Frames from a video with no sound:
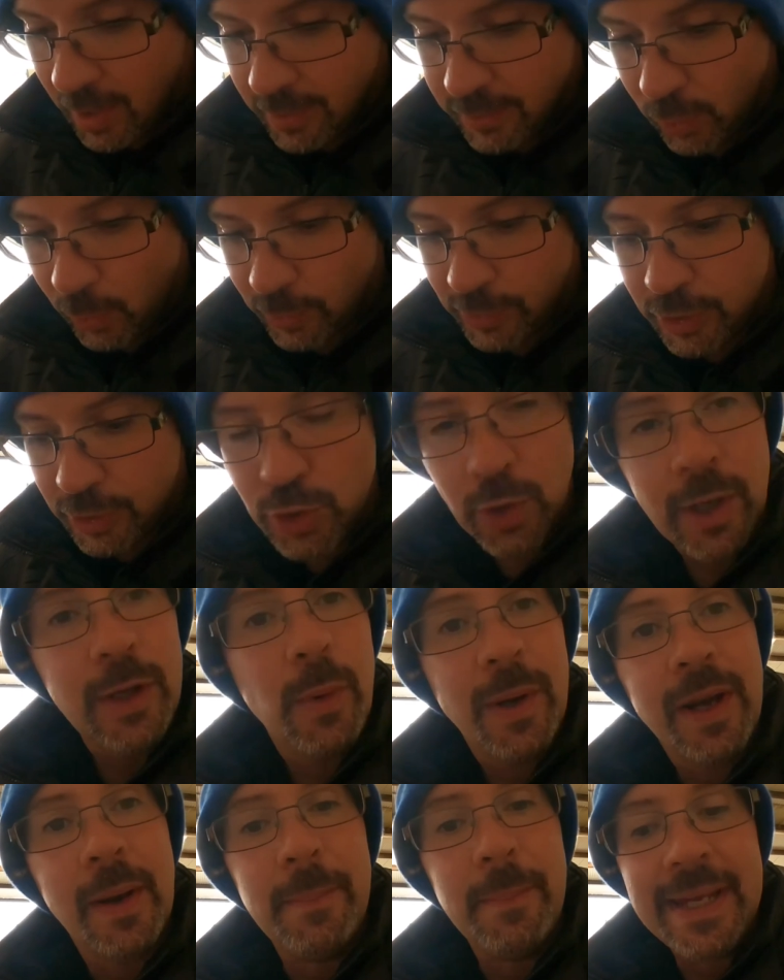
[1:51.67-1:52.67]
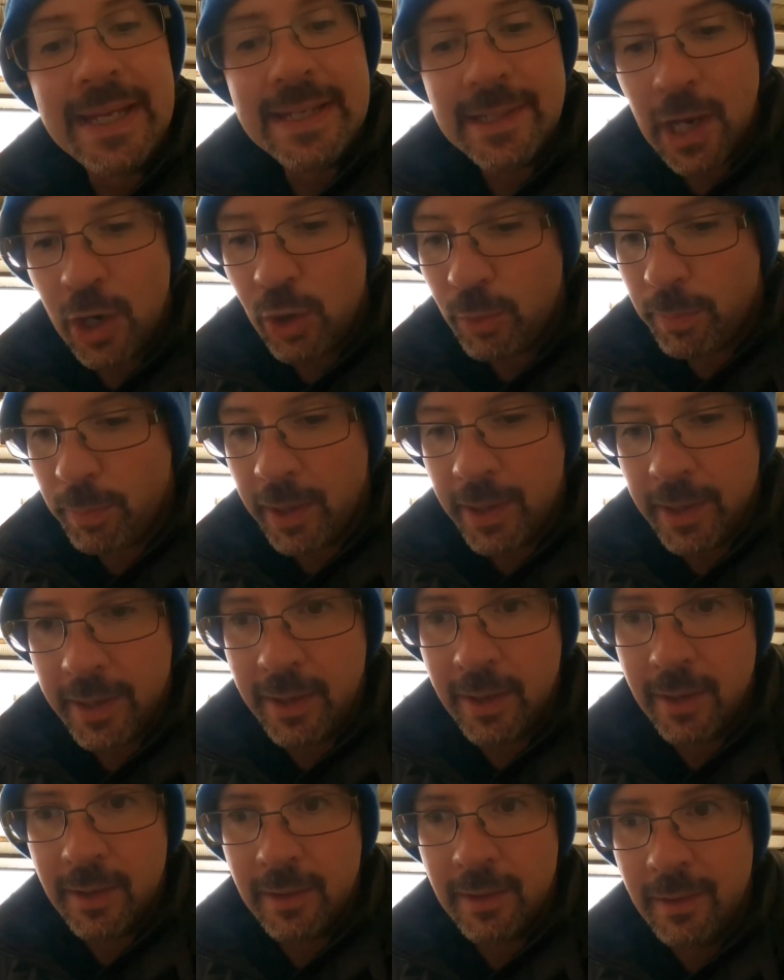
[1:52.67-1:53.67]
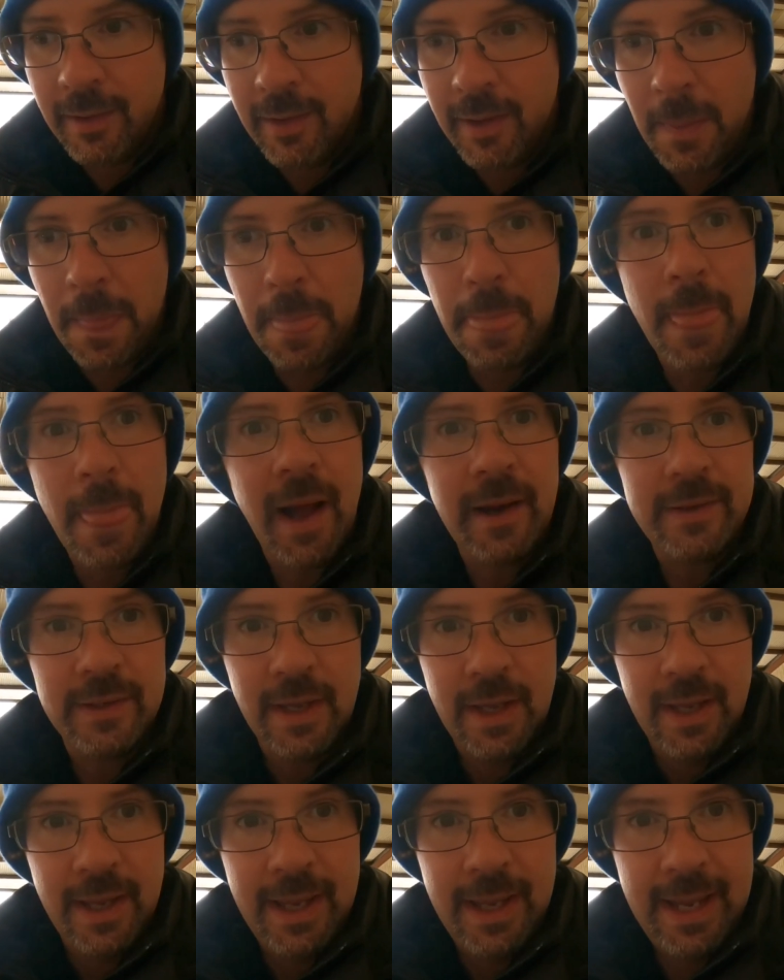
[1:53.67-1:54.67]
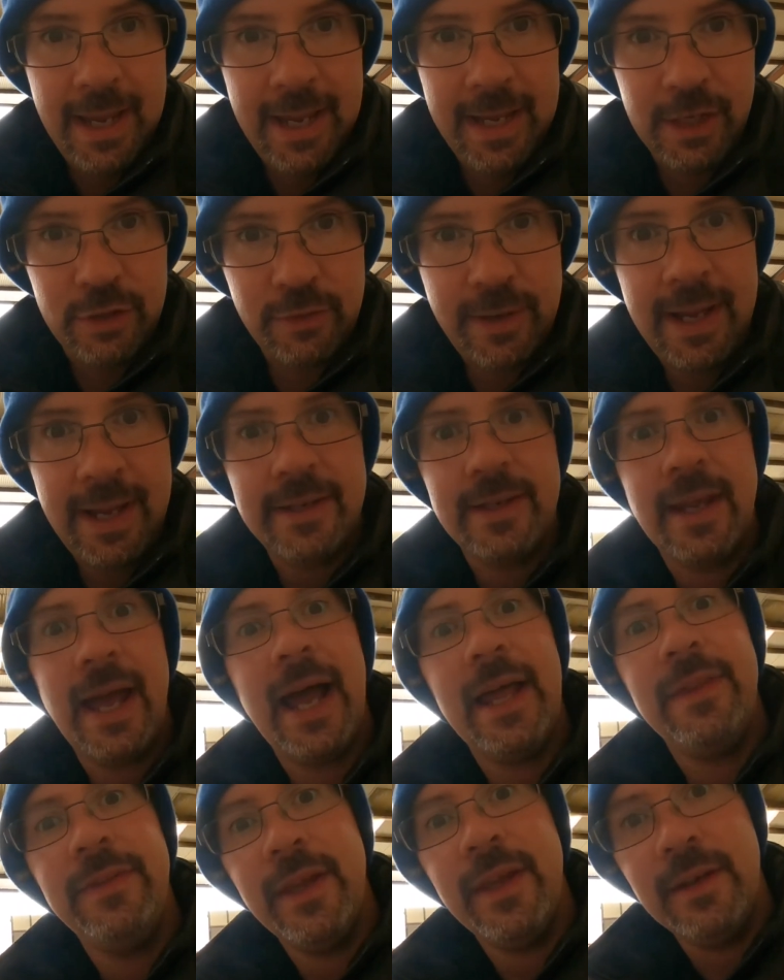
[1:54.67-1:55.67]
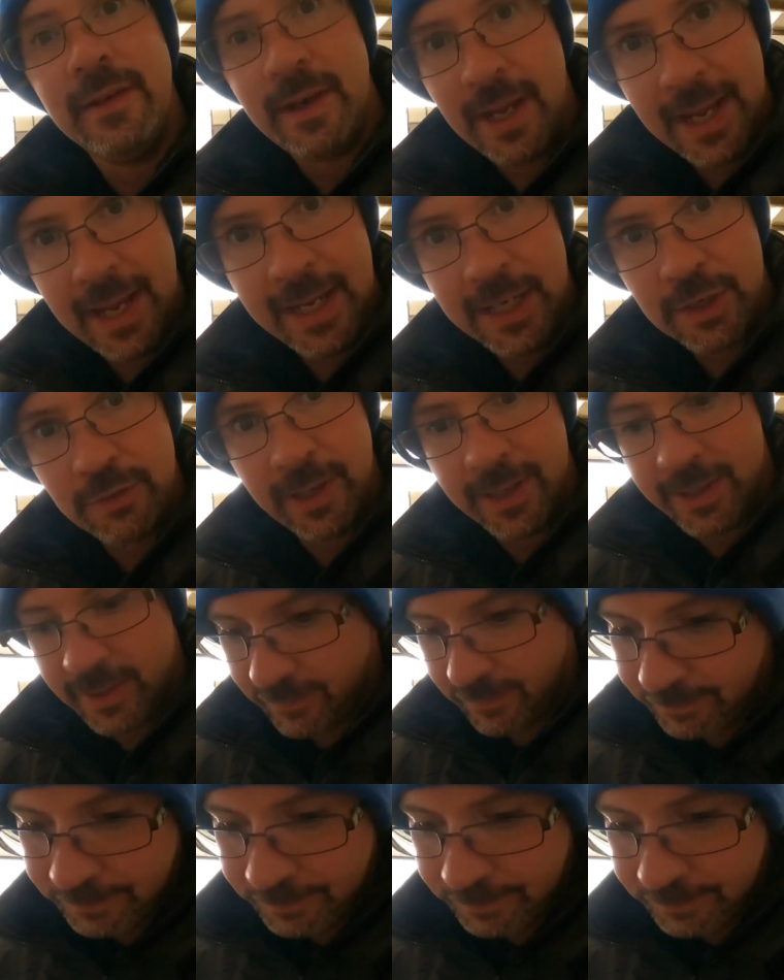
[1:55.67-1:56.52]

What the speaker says: So I'll just show you what I mean now by not A grade and then A grade.